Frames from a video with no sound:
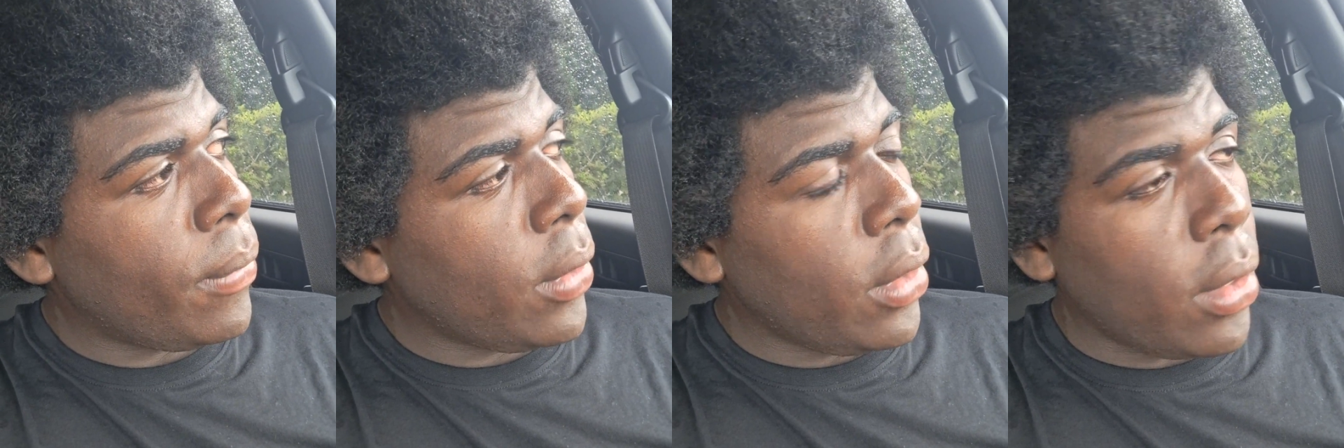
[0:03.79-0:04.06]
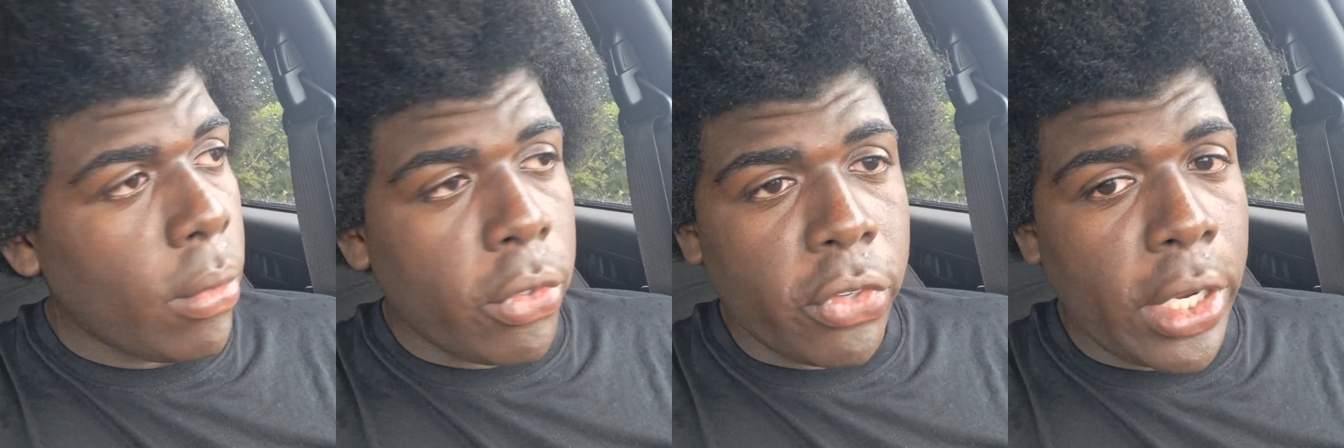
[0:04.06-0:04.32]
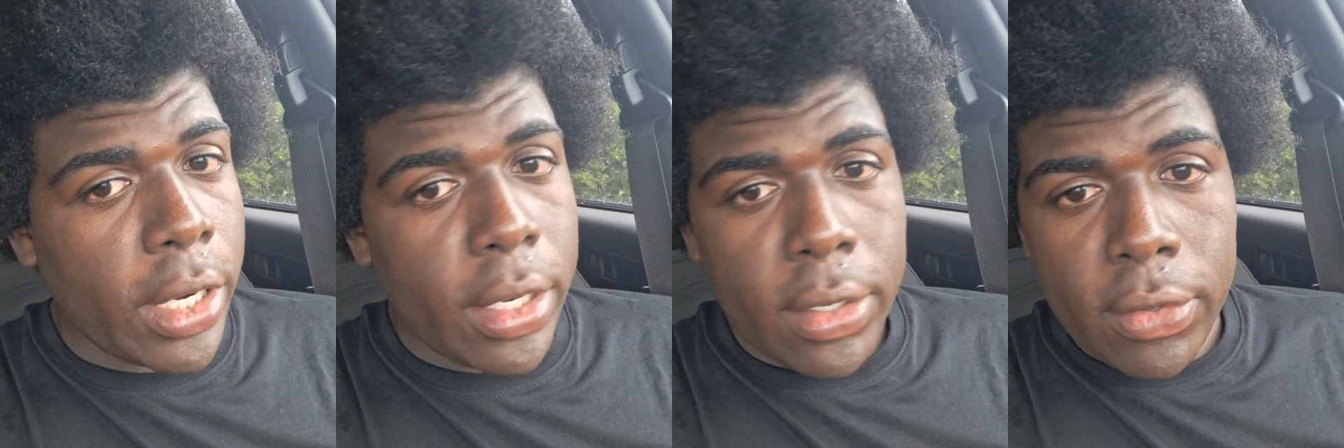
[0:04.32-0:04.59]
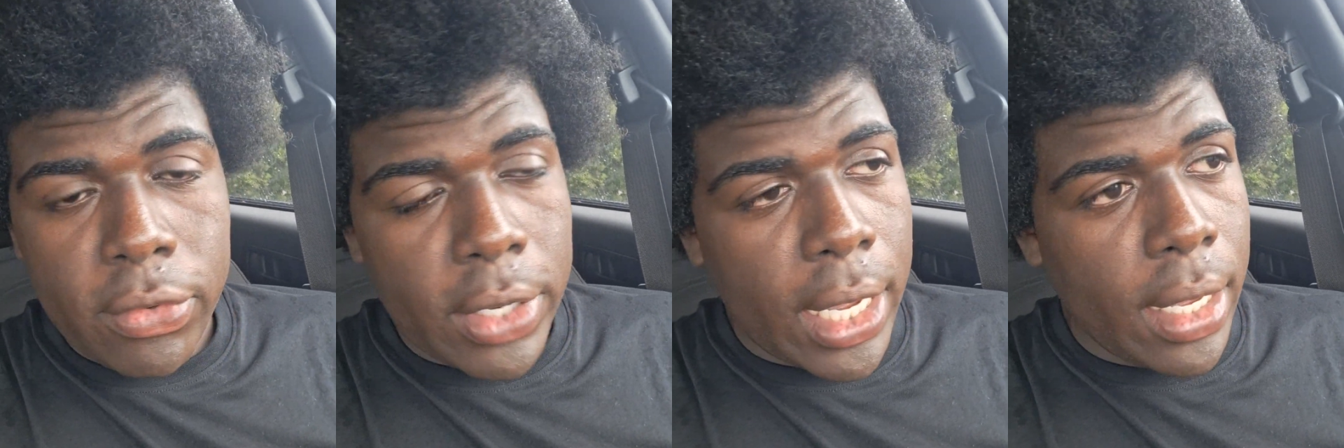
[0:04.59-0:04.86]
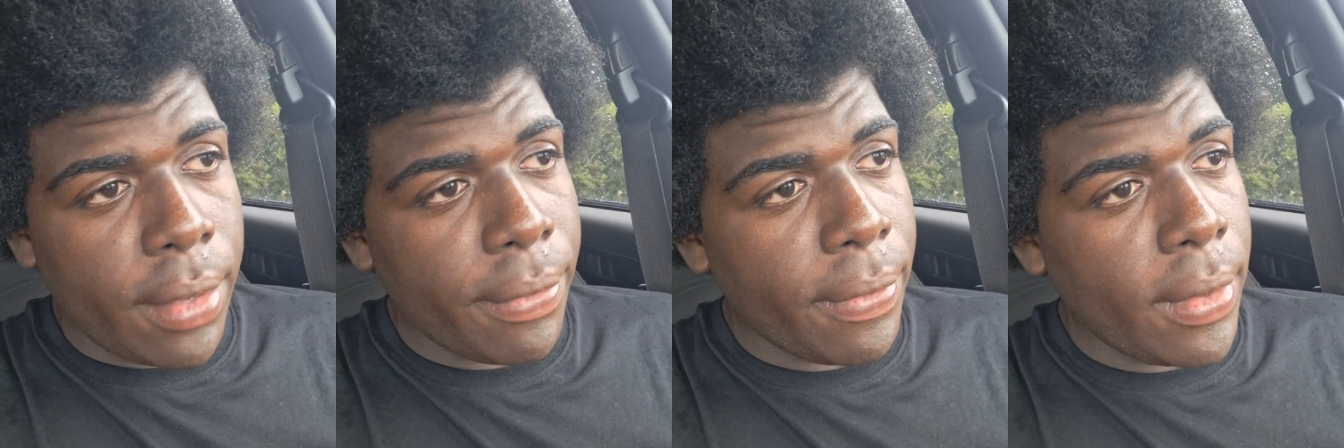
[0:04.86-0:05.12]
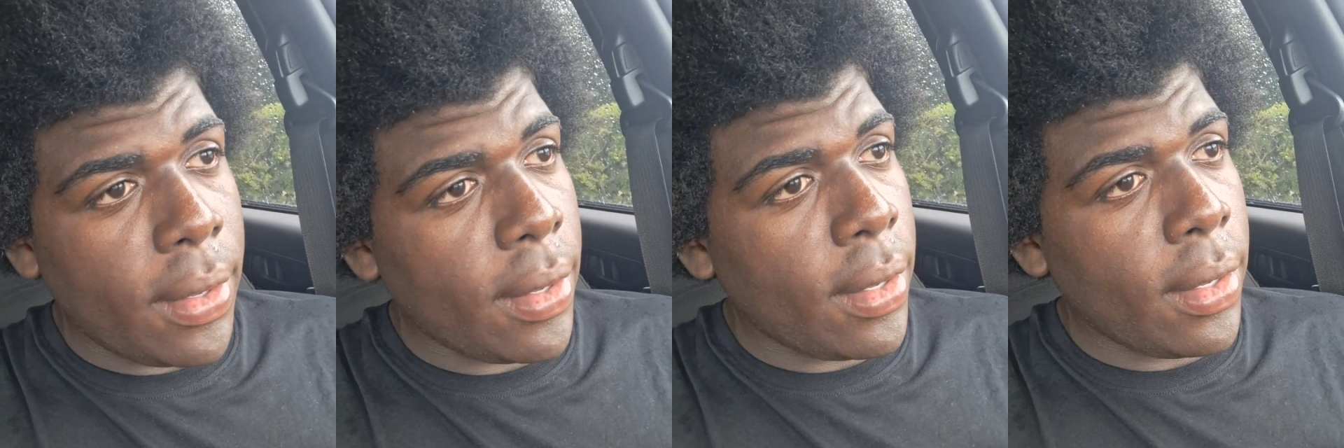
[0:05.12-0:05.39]
you know, shucking and
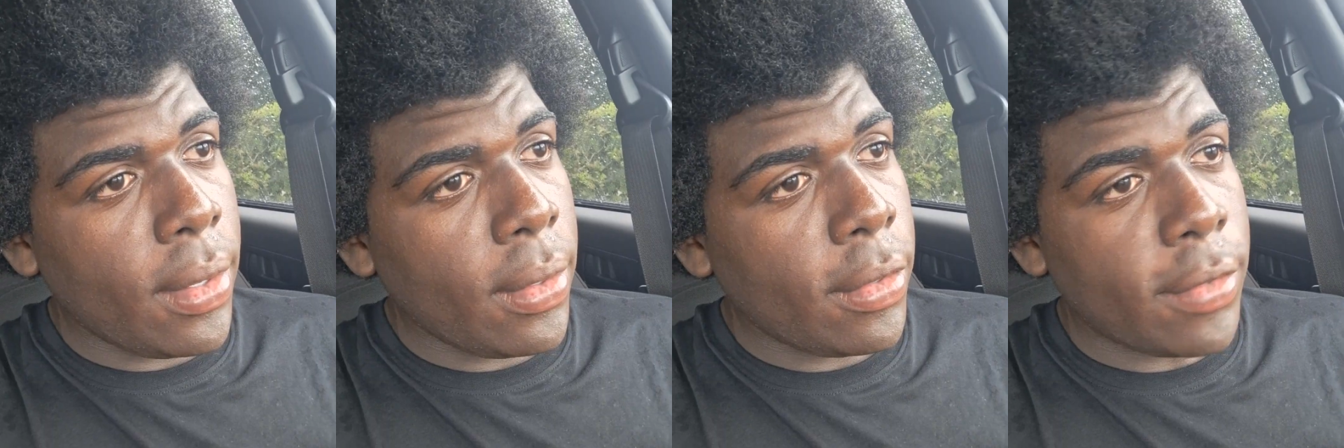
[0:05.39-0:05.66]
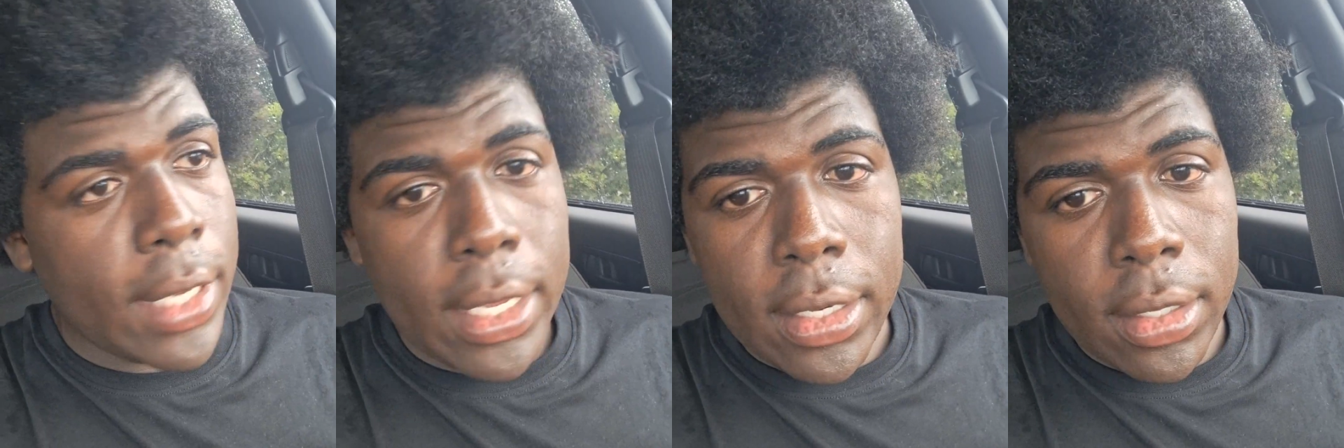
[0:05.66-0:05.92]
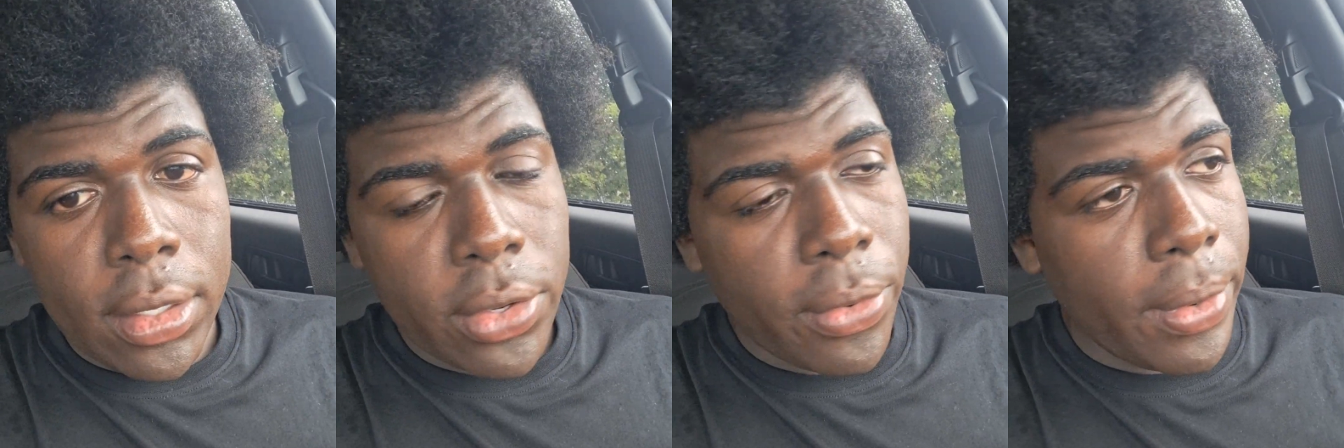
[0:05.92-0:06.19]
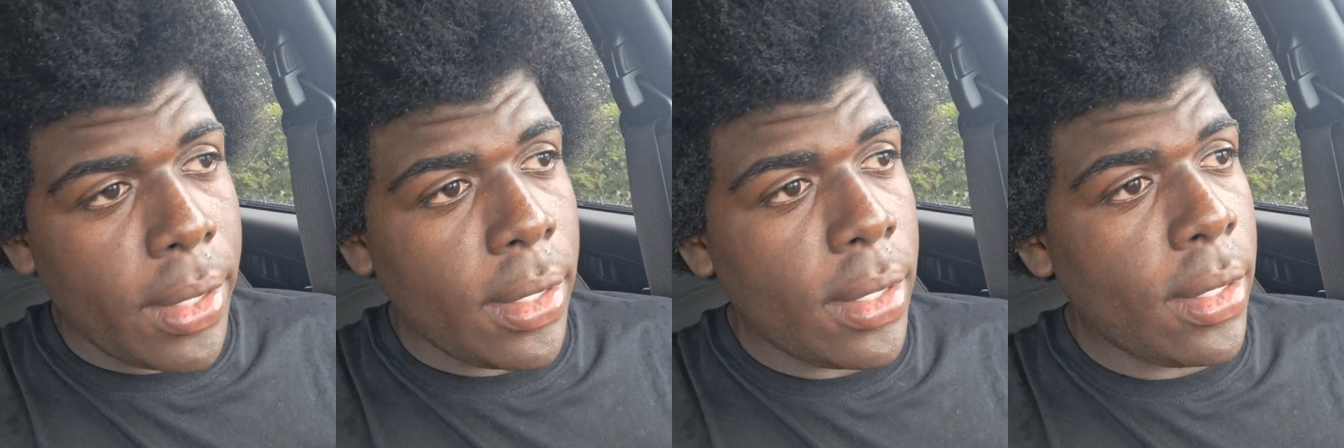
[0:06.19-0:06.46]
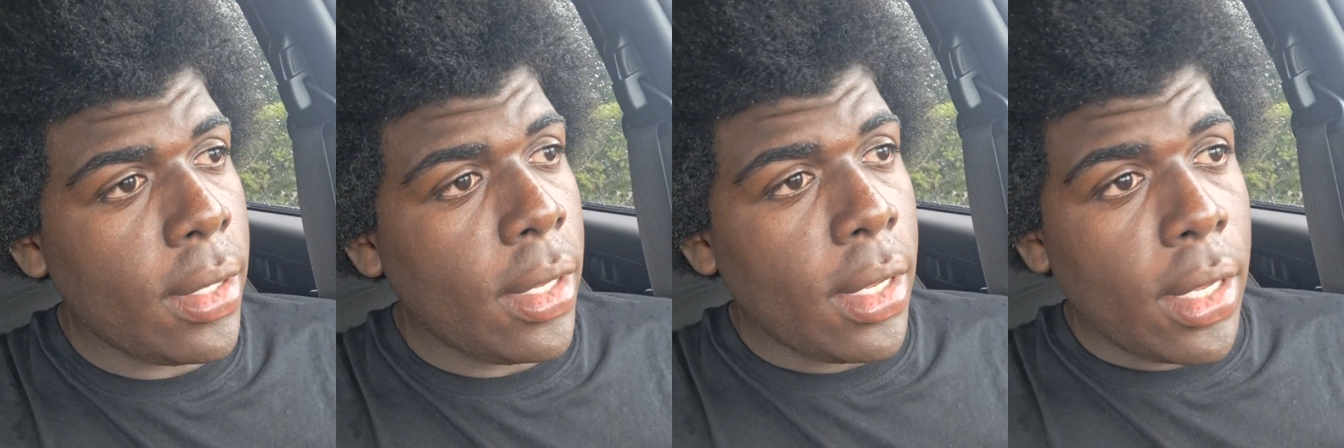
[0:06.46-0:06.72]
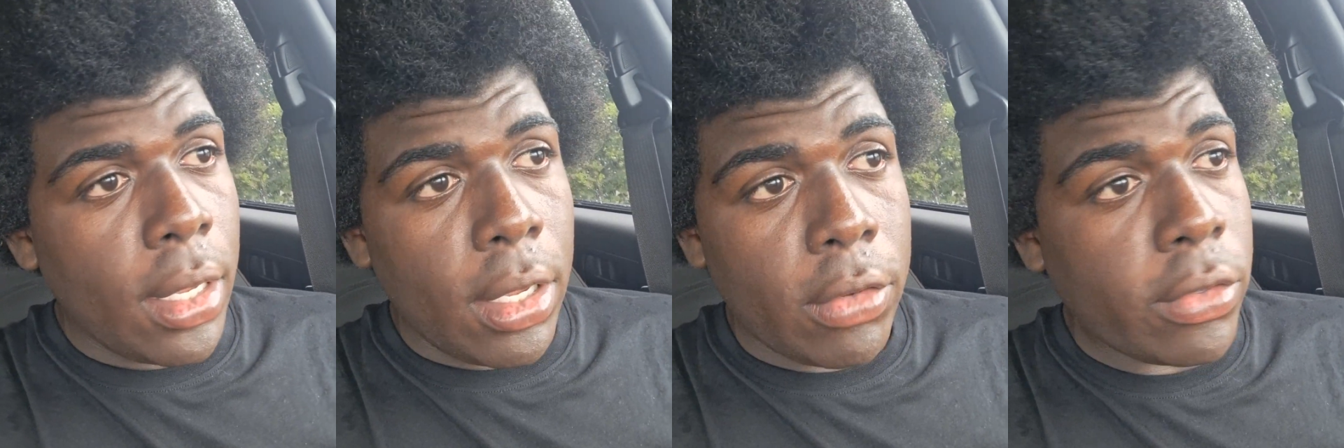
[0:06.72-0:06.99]
jiving, skinning and grinning,
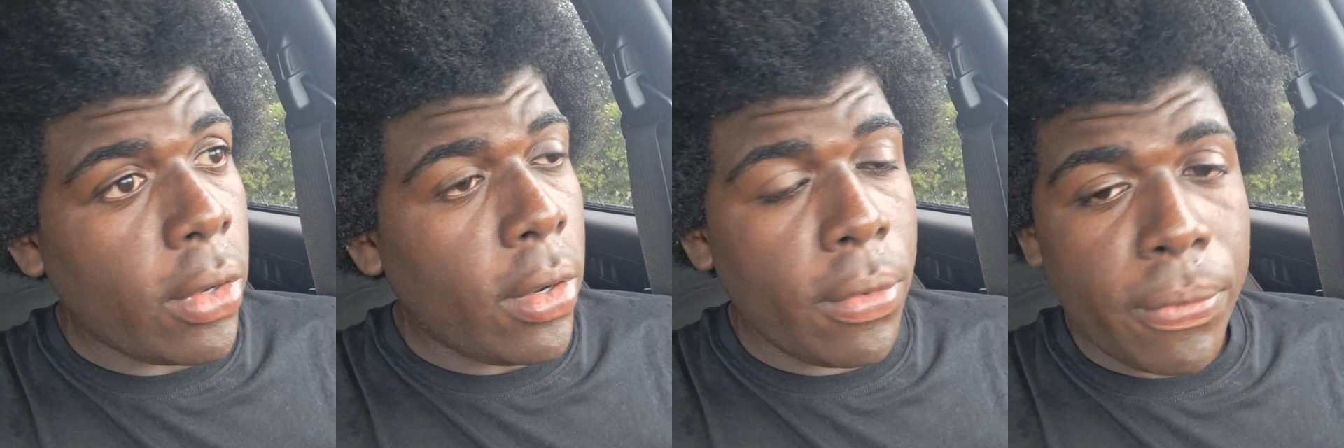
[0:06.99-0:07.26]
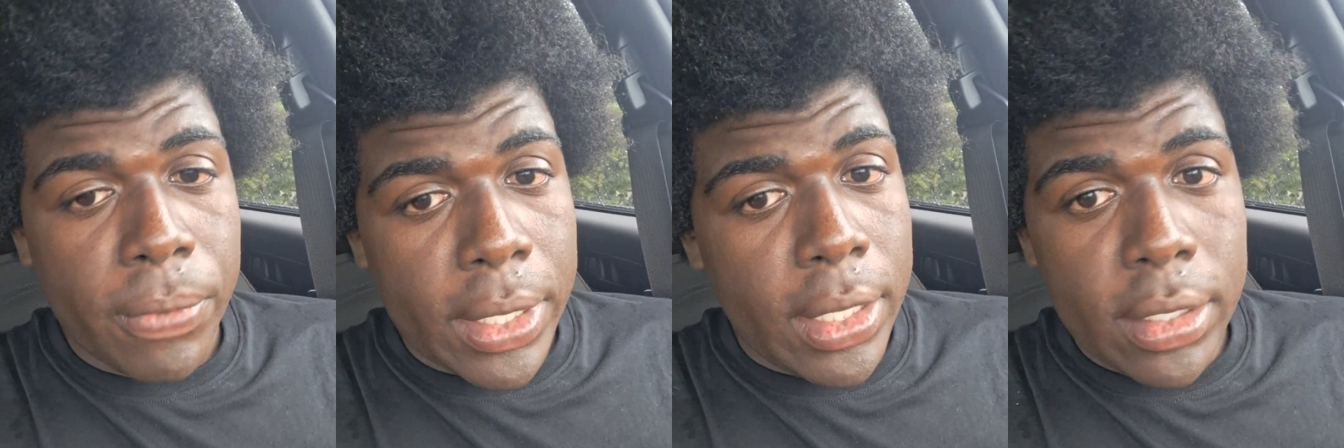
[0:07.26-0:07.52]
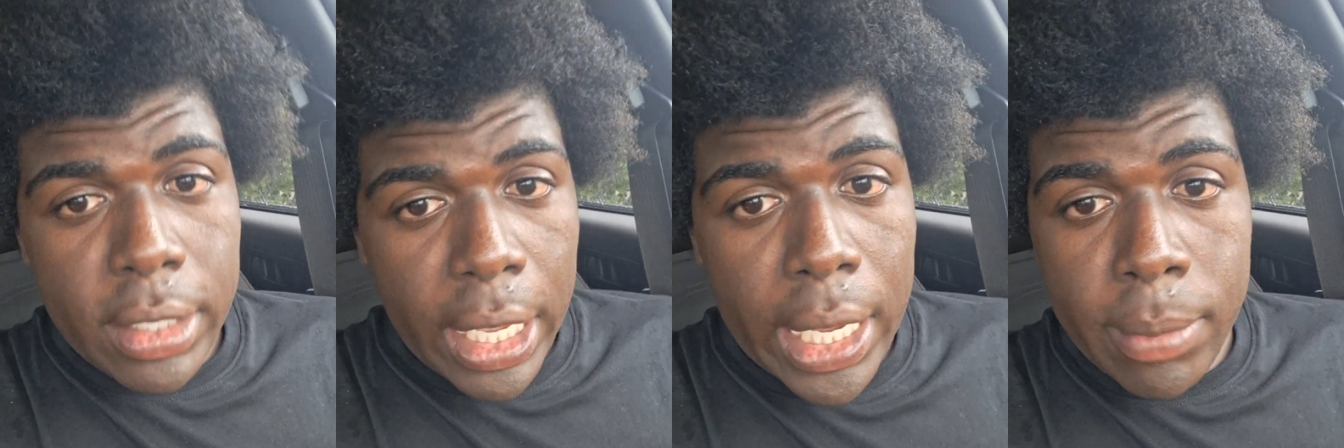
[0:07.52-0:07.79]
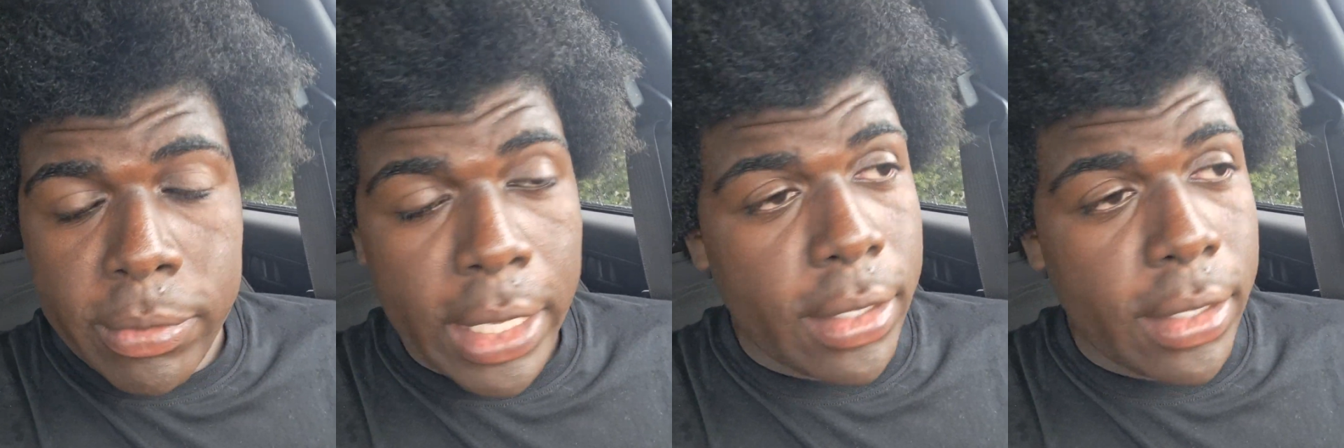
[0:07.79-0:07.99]
is all funny games.